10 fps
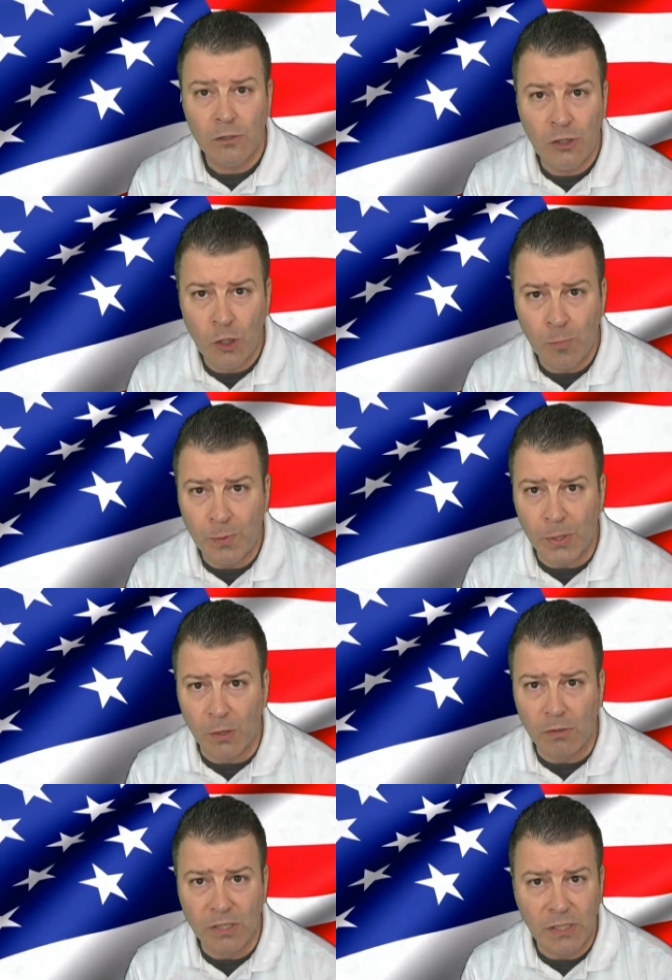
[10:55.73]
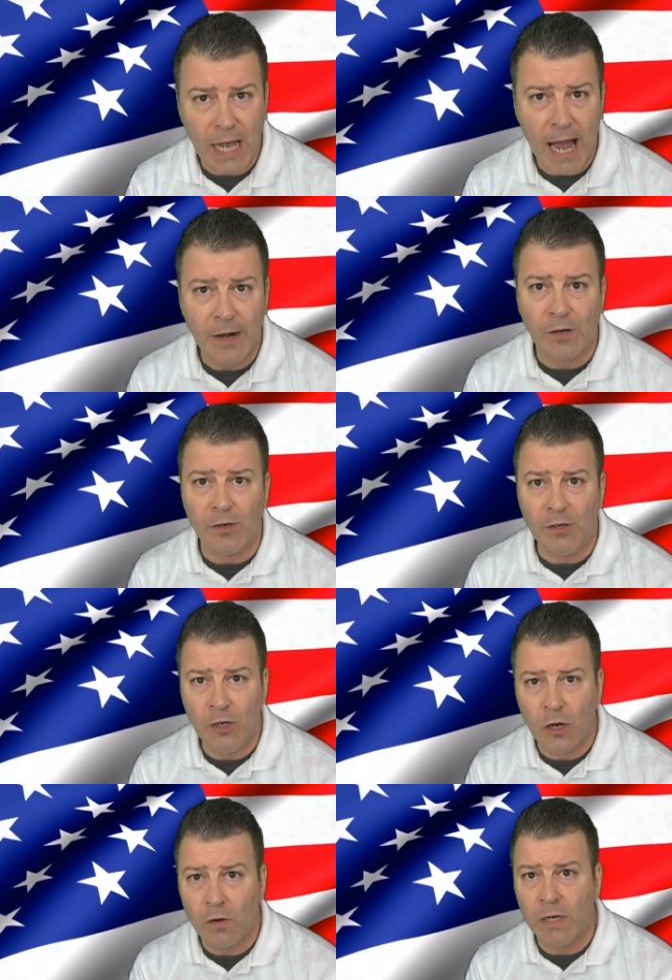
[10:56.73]
Jupiter, Saturn,
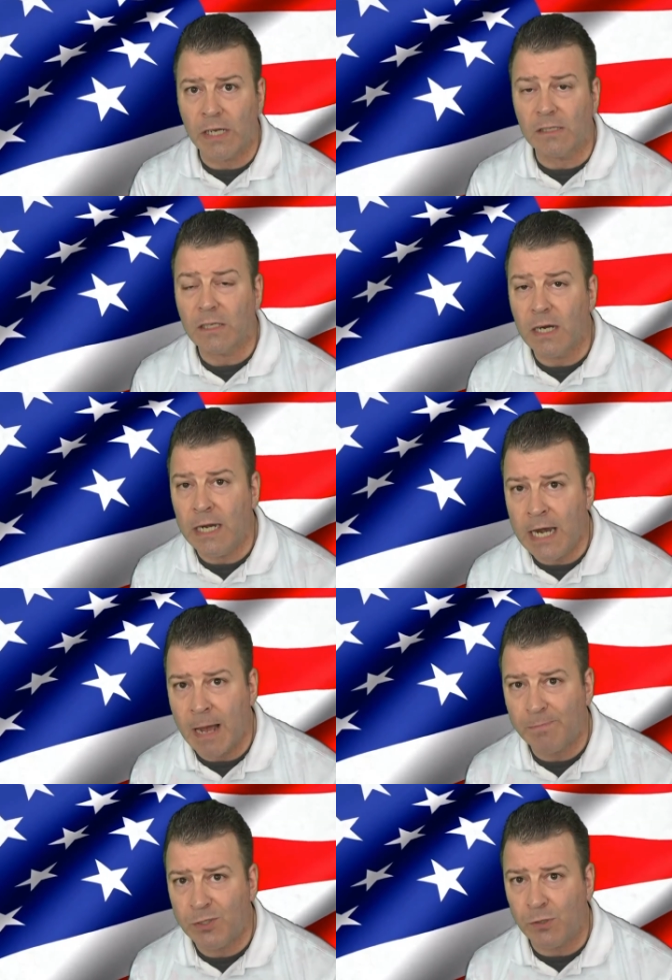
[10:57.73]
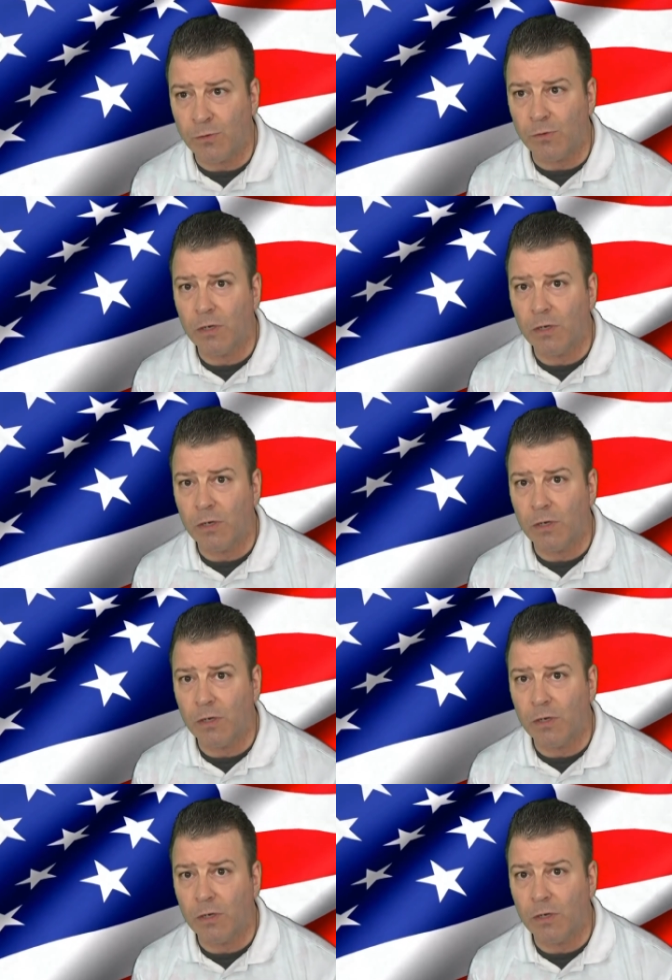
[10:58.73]
Uranus, Neptune.